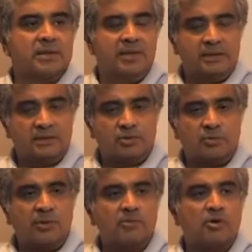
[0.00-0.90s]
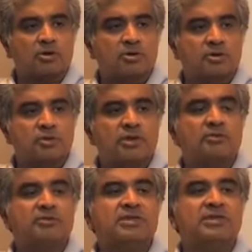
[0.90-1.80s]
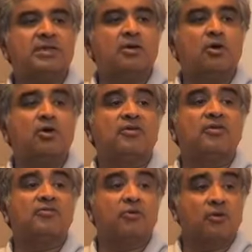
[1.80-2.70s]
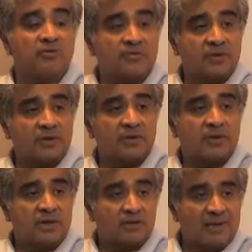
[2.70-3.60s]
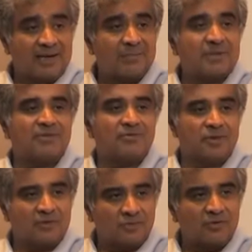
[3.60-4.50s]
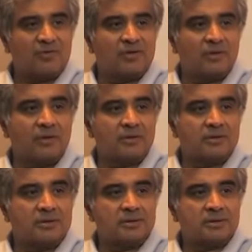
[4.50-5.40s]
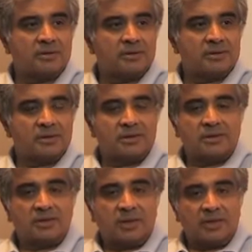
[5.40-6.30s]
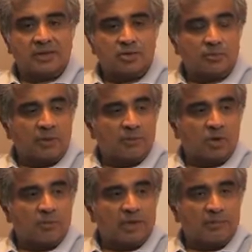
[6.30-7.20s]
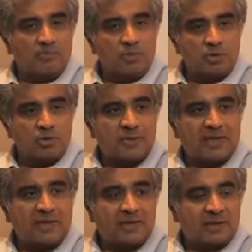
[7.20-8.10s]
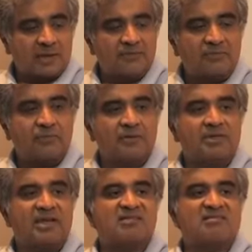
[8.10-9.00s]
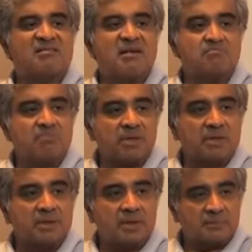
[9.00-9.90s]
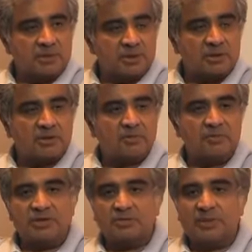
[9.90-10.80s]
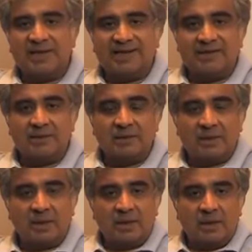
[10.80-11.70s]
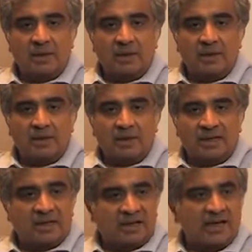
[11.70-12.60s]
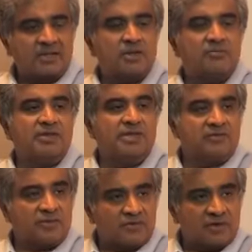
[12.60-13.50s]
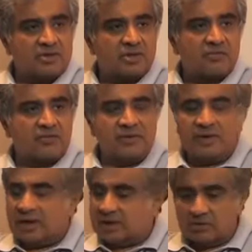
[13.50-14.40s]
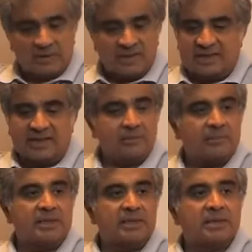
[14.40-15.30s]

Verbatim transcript: It is the Supreme Court's duty to see that law is enforced. The writ of mandamus is for enforcing law. Can the Supreme Court be a mute spectator if there is a rampant corruption which is bringing a crash of the infrastructure of a city? I don't think it can be.